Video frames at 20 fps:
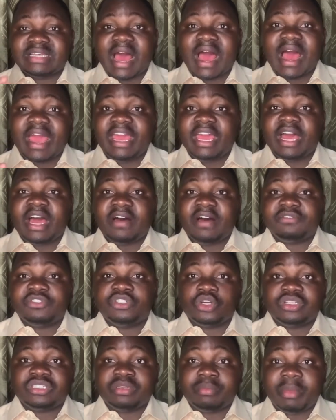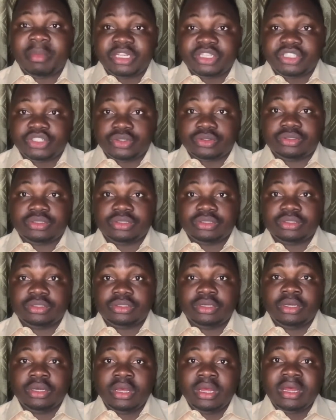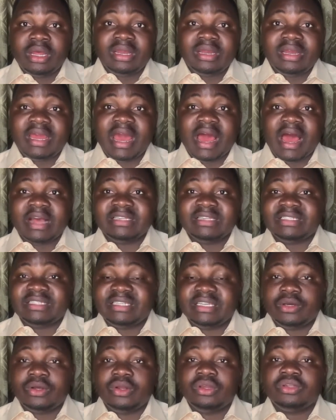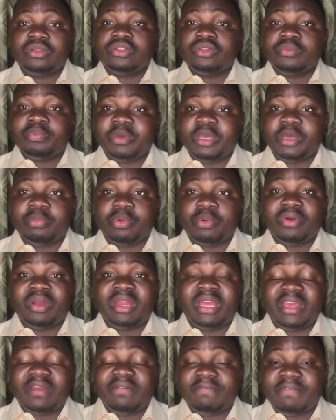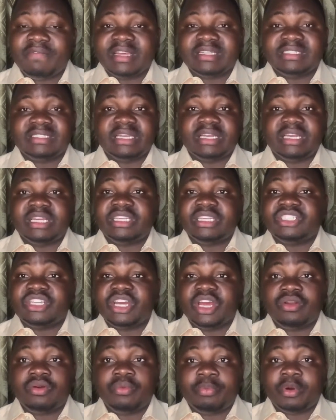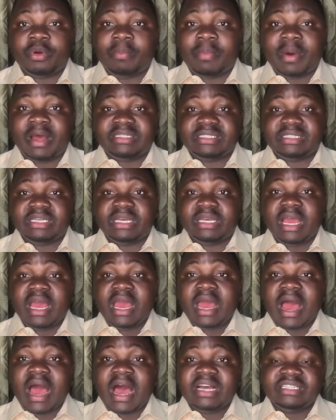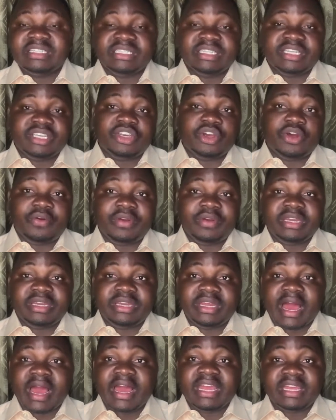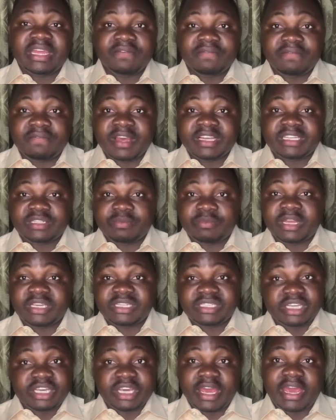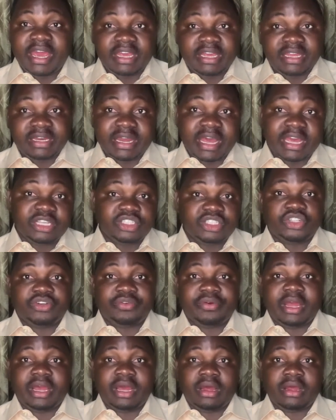I have just mentioned, there are still people investing in genuine property and securing their investment here in Nigeria.